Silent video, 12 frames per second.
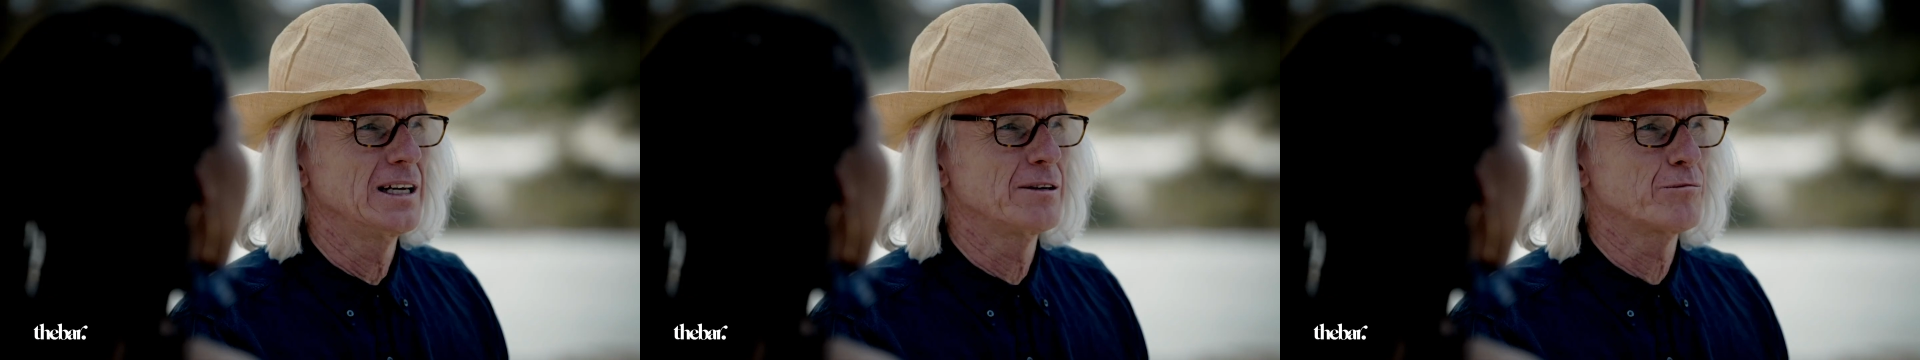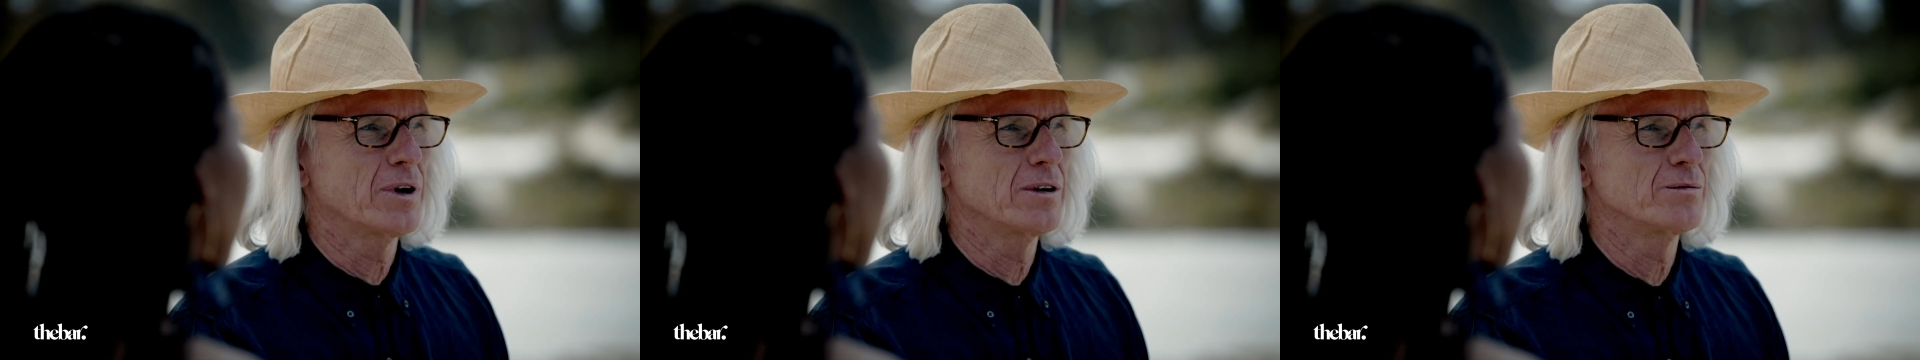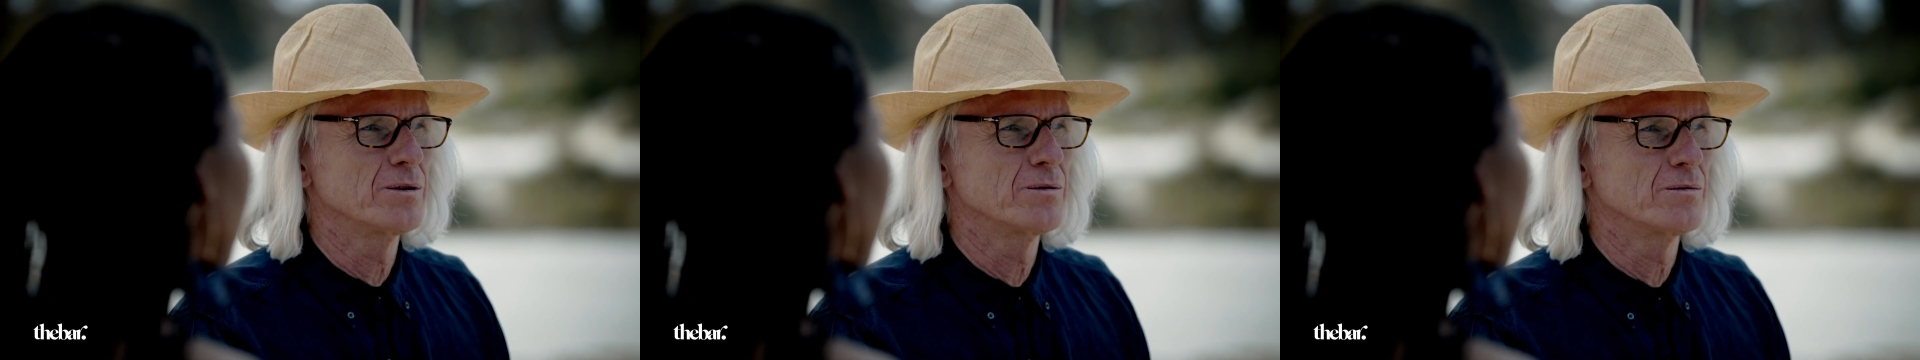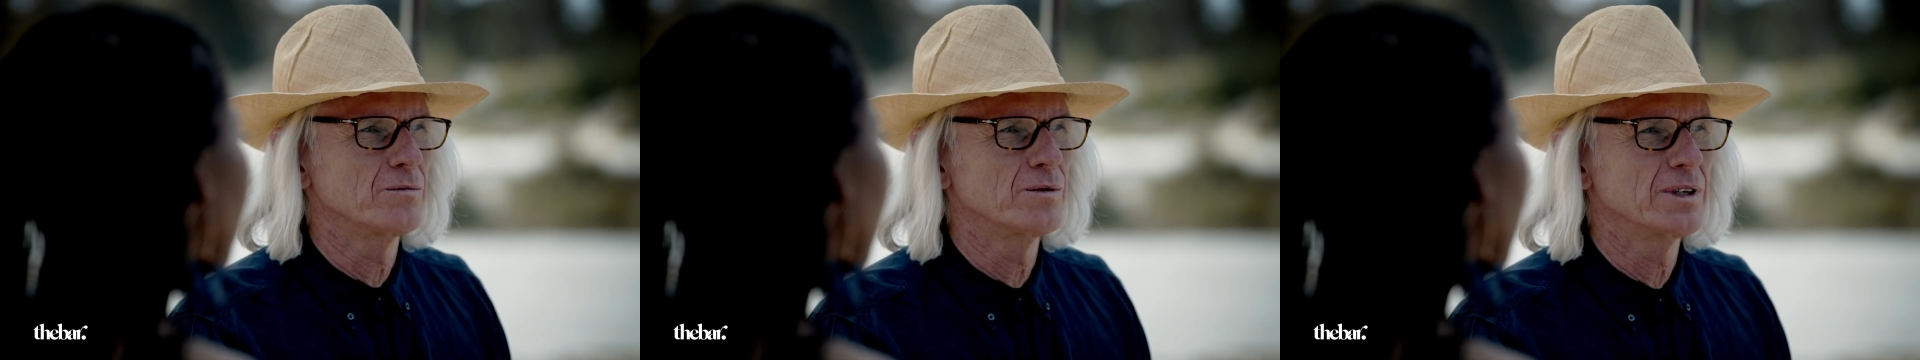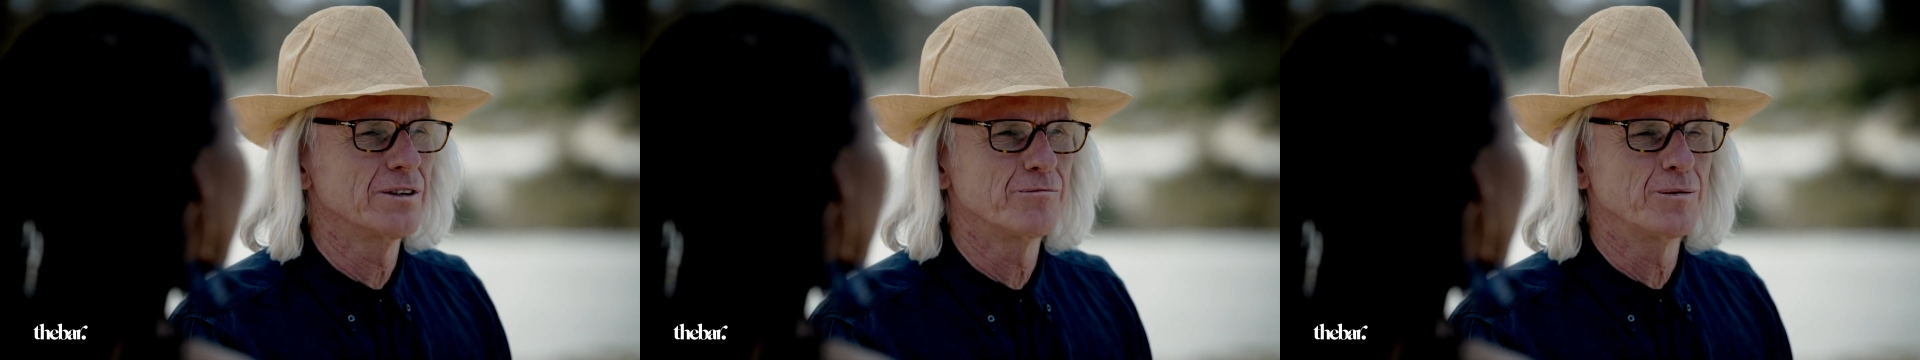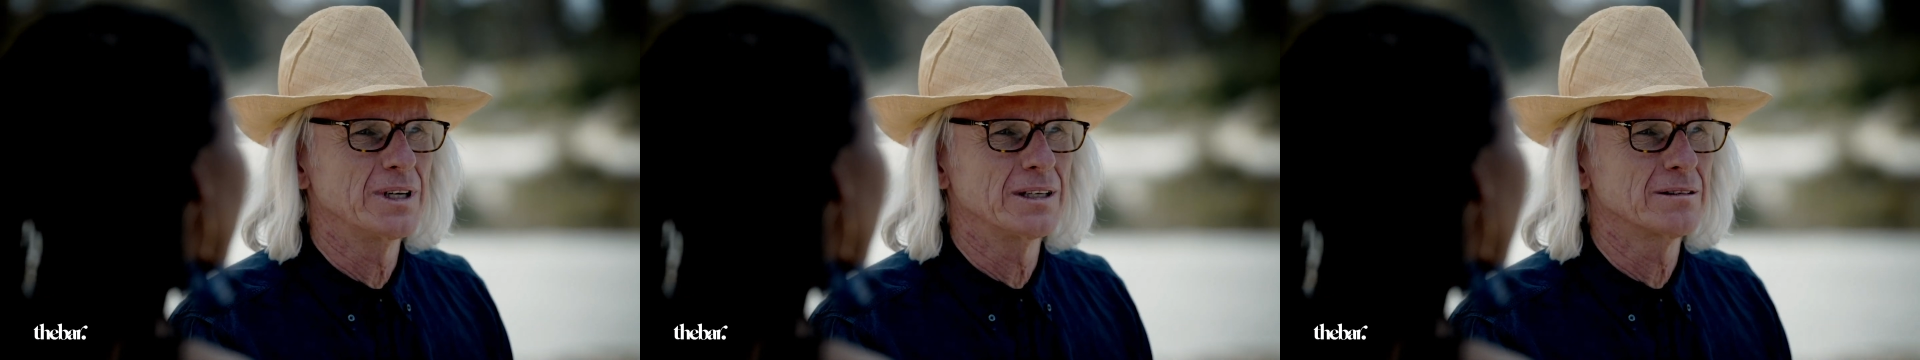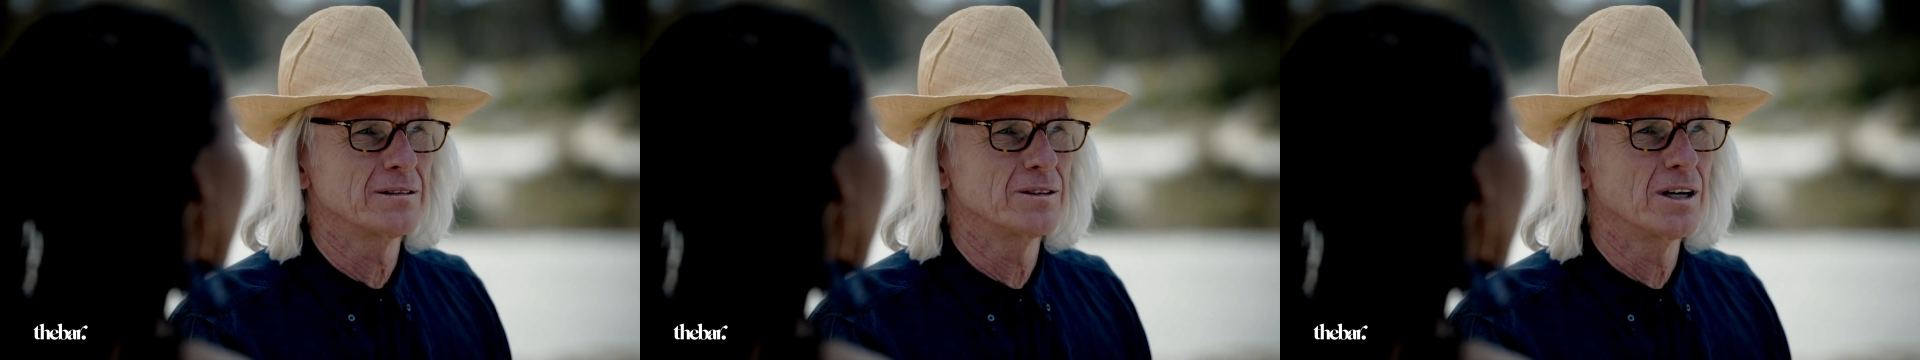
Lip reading: it probably would have been